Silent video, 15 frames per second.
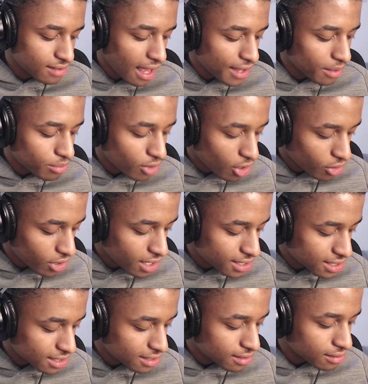like the
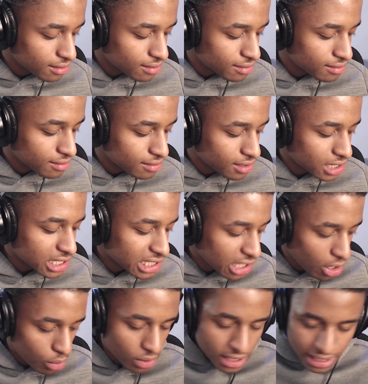progress and
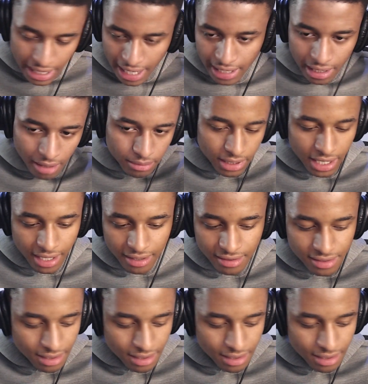slowly getting up there.